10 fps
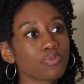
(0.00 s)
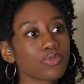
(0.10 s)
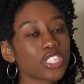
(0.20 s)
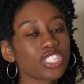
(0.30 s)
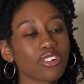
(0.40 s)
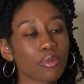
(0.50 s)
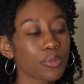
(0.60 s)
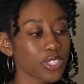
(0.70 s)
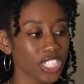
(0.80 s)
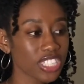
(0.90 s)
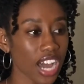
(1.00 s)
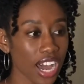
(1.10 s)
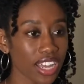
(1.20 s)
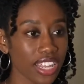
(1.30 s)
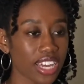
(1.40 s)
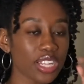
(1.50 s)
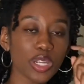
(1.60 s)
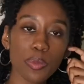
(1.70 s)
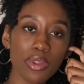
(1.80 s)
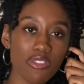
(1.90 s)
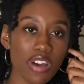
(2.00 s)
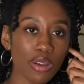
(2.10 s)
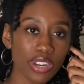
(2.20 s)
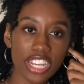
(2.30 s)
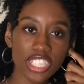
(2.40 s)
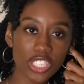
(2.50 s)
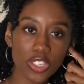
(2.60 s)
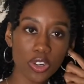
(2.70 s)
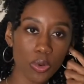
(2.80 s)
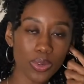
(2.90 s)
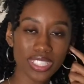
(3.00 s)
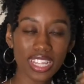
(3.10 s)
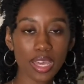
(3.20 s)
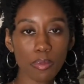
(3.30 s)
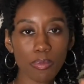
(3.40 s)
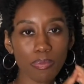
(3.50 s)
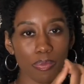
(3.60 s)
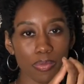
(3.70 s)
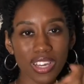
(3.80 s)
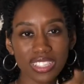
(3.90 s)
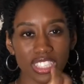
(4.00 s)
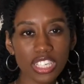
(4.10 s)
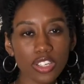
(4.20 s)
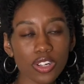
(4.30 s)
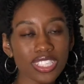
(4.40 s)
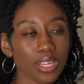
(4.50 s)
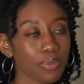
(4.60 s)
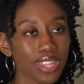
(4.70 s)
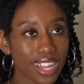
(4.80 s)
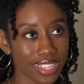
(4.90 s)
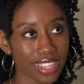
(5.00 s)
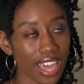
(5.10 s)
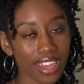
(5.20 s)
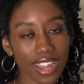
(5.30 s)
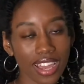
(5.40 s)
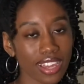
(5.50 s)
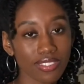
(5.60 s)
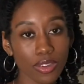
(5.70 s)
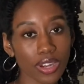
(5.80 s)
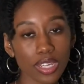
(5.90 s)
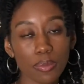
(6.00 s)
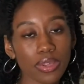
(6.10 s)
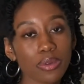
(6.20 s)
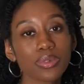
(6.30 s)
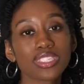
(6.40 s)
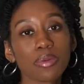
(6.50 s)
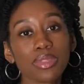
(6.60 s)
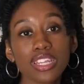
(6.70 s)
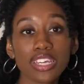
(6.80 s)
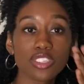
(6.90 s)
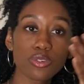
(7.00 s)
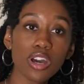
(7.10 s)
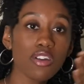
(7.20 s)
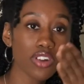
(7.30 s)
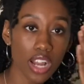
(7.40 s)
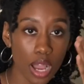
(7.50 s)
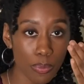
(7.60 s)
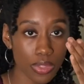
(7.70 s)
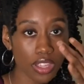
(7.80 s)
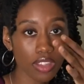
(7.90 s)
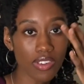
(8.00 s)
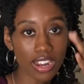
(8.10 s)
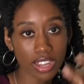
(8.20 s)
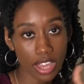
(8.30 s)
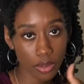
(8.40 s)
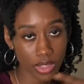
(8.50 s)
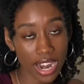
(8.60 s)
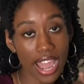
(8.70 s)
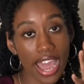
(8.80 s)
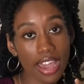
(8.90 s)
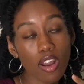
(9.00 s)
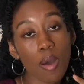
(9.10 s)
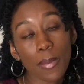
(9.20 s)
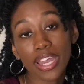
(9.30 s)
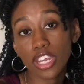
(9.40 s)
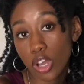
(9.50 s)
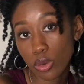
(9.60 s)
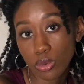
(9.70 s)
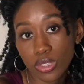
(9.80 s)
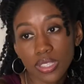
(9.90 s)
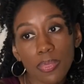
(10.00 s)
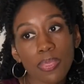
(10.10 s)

she got like a little bit of foundation, or it was like concealer or something like that. I had no idea, but it was something like to cover up the vitiligo that I had on my nose,